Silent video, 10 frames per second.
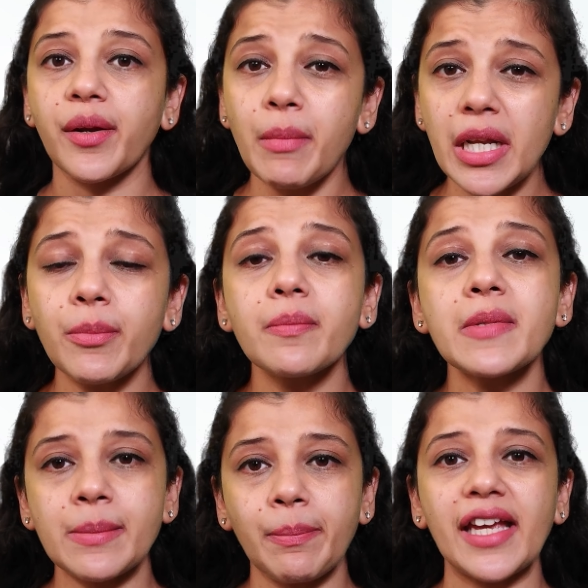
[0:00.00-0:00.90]
minimum
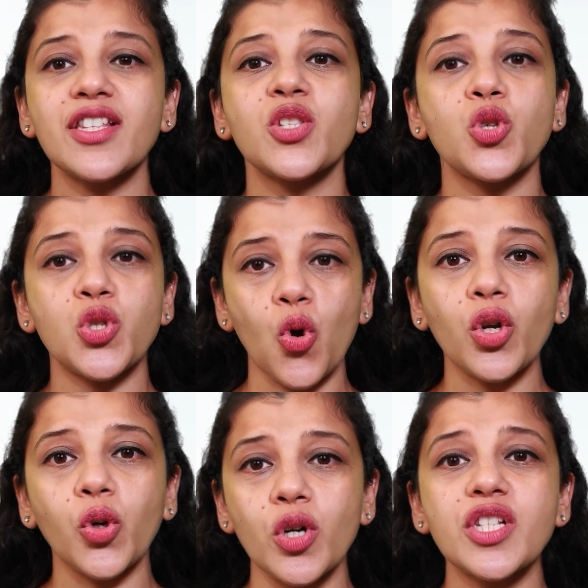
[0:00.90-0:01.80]
space to store
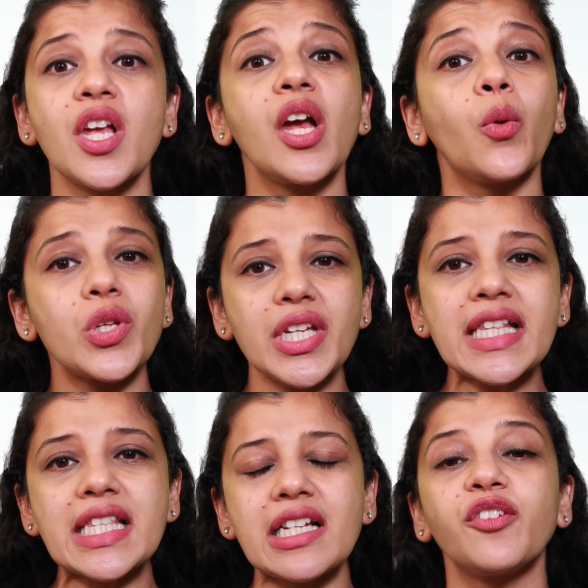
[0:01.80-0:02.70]
goods which can
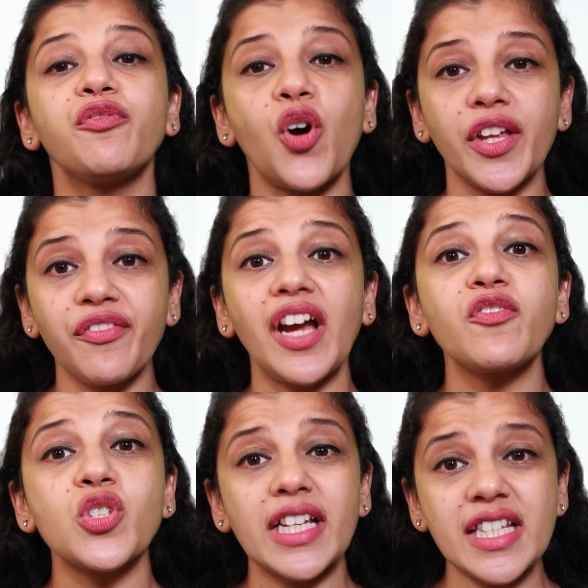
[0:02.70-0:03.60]
serve 45
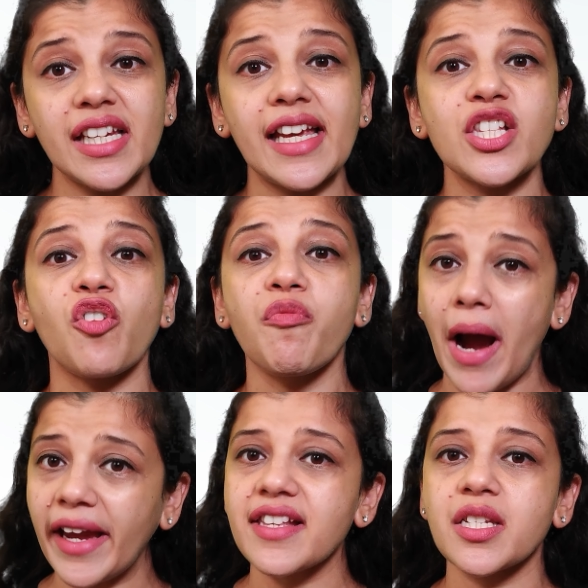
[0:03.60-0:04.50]
to 60 days of
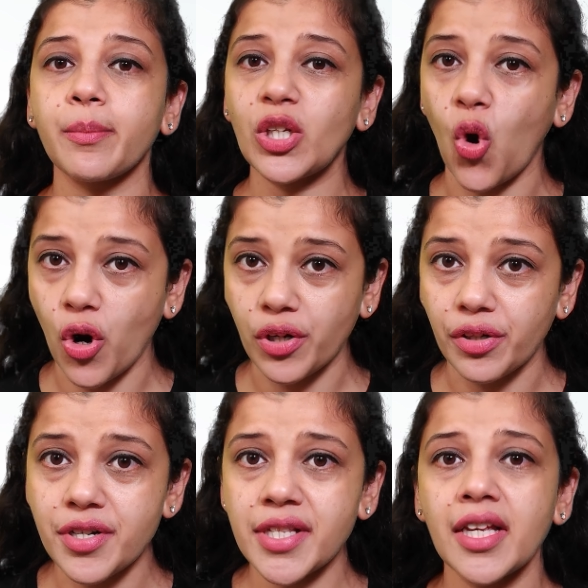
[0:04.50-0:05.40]
my estimate
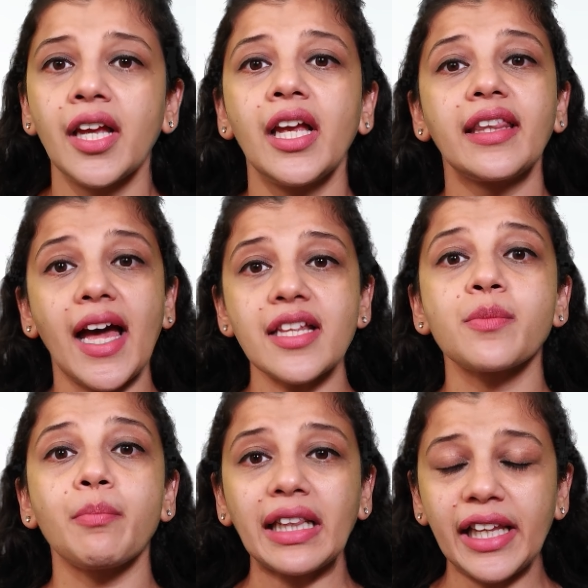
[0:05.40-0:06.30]
orders, that is
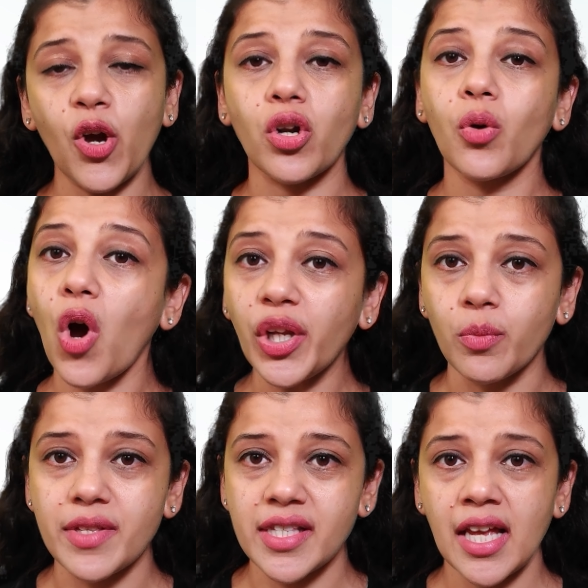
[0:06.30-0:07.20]
monthly order
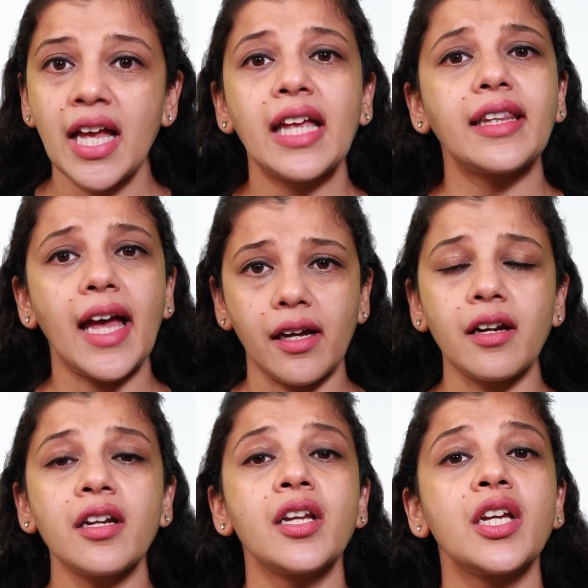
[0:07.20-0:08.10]
volumes, that
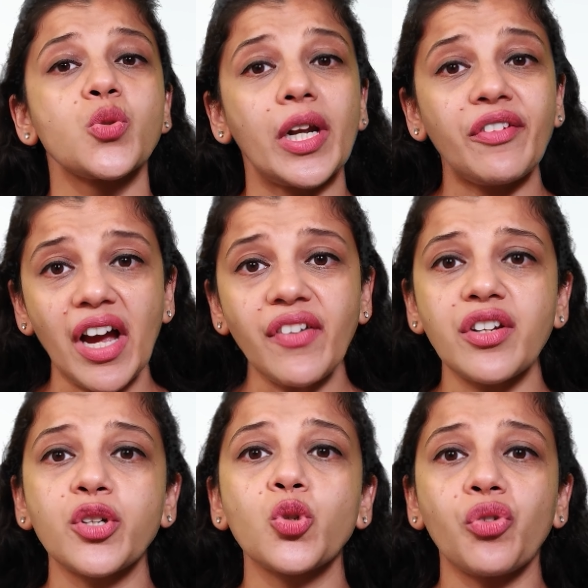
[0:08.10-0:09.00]
are
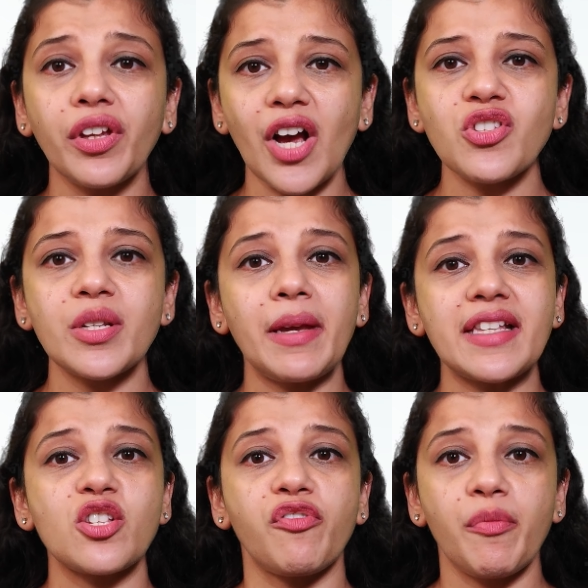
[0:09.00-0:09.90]
2500 to 3000
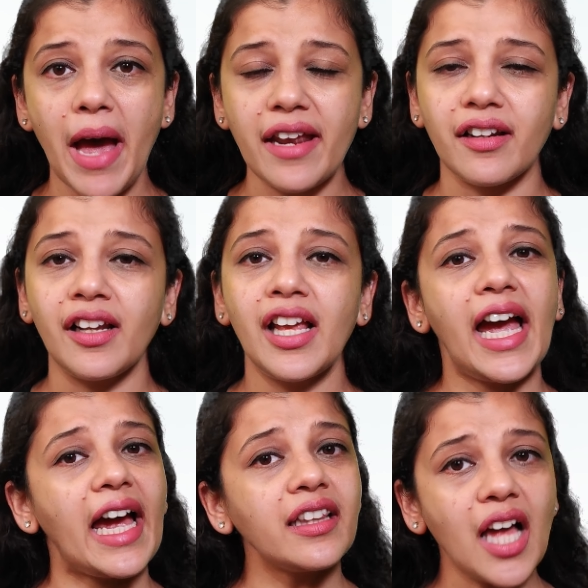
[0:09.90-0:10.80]
pieces of apparel
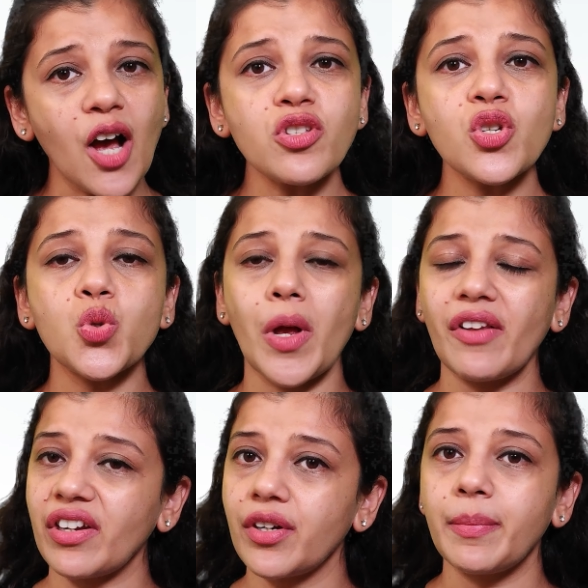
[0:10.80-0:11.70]
and 1000 to
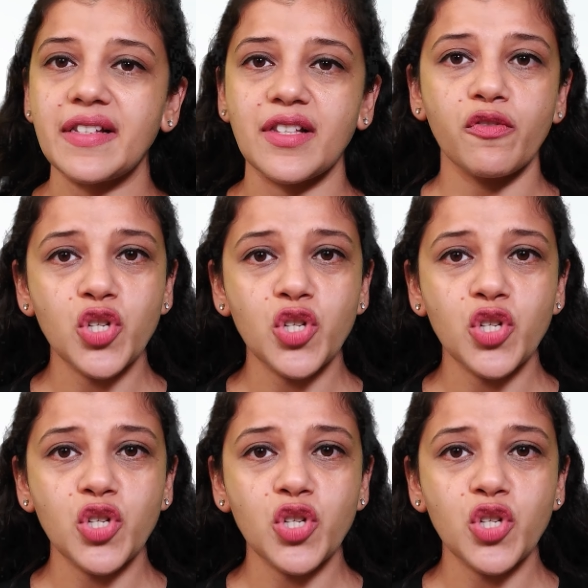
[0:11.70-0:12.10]
1200 pieces of